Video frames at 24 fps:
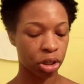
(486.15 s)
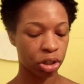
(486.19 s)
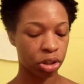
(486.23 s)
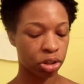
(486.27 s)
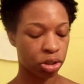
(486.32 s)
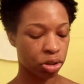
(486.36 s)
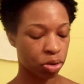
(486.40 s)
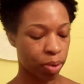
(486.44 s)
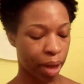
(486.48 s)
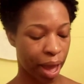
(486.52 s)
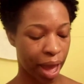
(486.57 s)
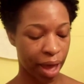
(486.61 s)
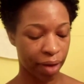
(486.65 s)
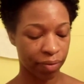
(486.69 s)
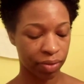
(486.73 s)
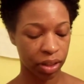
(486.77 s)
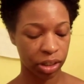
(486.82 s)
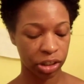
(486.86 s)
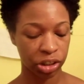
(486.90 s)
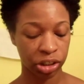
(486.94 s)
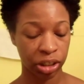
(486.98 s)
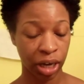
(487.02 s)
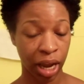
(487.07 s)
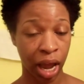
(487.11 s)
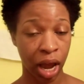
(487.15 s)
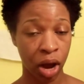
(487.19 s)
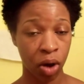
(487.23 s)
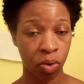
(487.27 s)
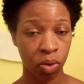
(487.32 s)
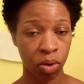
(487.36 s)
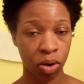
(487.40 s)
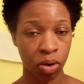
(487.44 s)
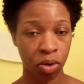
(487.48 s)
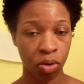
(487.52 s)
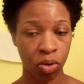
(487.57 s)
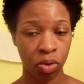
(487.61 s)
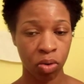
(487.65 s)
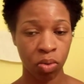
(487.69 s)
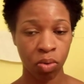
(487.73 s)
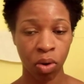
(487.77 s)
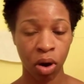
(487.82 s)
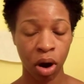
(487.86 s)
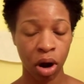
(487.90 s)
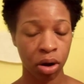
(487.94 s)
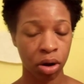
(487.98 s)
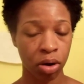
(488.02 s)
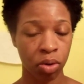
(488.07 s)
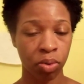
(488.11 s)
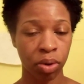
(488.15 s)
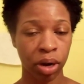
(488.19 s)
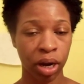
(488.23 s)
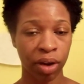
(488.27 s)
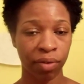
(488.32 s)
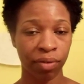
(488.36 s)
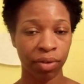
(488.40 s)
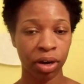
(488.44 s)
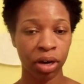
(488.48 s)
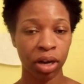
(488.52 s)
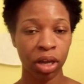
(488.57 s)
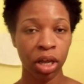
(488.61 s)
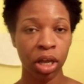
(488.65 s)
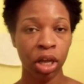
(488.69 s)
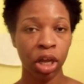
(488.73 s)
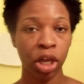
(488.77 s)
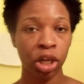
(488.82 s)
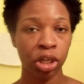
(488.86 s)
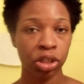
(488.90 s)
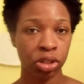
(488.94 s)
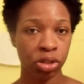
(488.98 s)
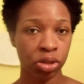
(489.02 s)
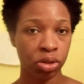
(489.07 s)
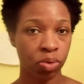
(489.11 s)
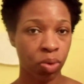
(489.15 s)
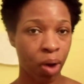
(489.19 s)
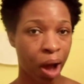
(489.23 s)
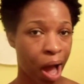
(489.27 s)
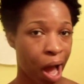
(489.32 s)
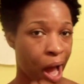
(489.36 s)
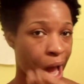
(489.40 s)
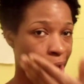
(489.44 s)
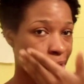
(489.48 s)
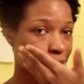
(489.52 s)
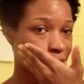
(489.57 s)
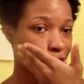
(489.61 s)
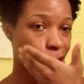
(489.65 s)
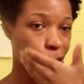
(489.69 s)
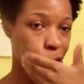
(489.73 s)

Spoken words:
to have the shower or water or whatever too hot.